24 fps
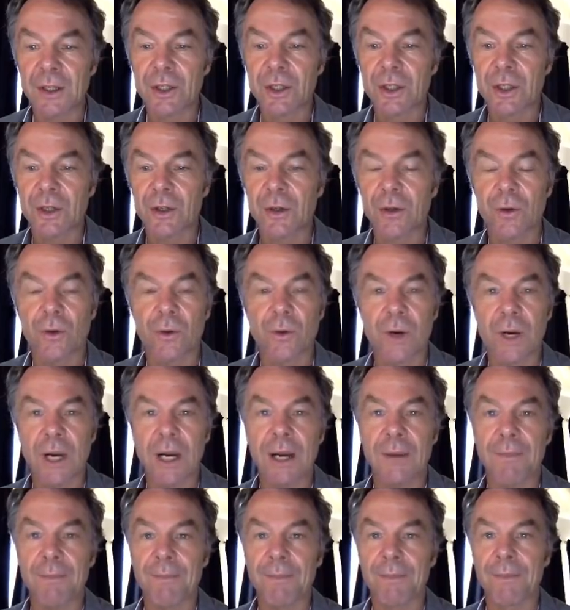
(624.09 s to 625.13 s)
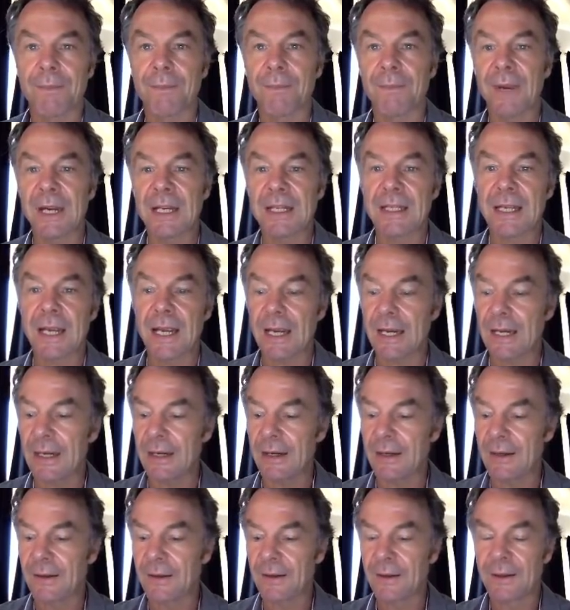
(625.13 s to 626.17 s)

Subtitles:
to maintain